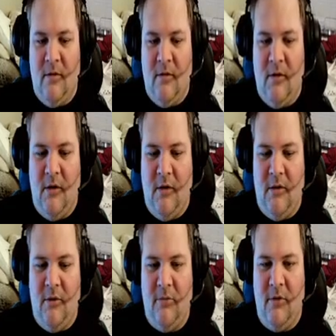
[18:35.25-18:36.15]
Yeah, I
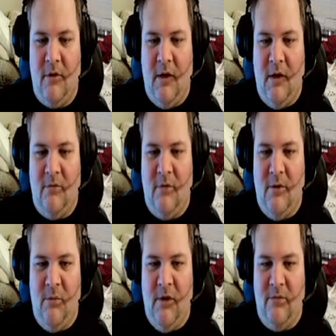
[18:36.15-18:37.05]
think we're going to handle him
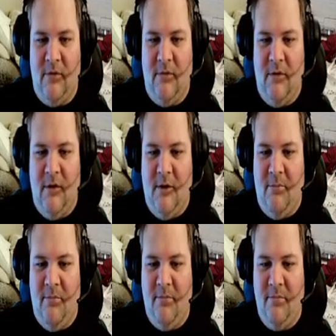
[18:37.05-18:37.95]
easy. Yep.
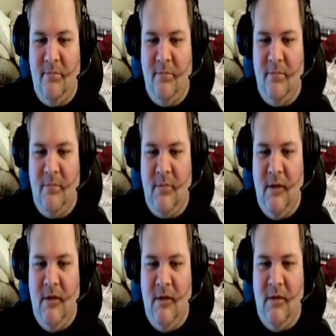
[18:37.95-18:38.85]

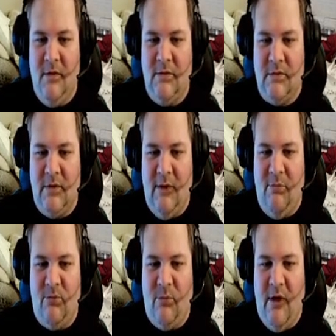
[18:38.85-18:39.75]
So he
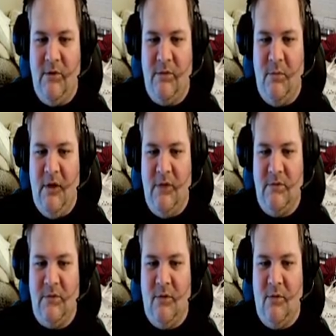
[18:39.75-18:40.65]
was white to me,
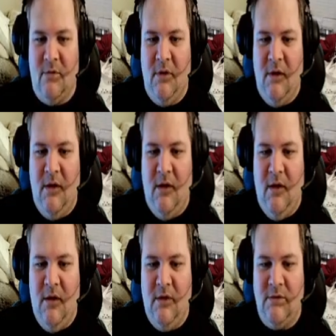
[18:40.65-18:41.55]
so
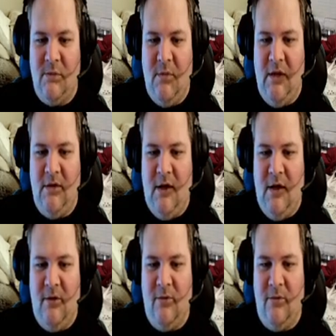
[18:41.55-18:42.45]
to me,
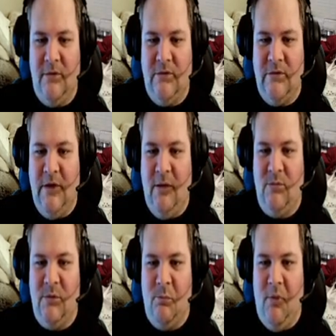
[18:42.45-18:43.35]
Dire Lords seem
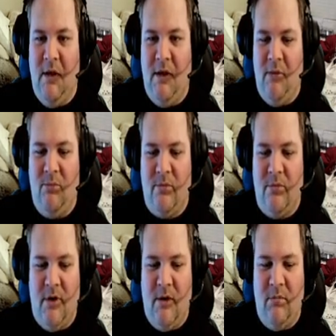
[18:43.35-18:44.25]
to be
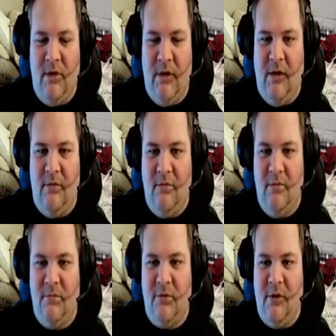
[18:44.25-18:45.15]
probably
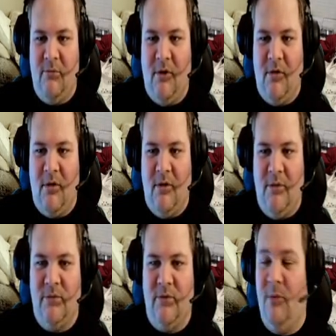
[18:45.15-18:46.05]
pretty well
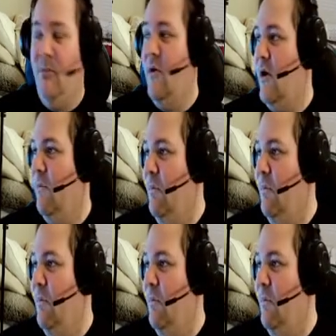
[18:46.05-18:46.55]
close on par with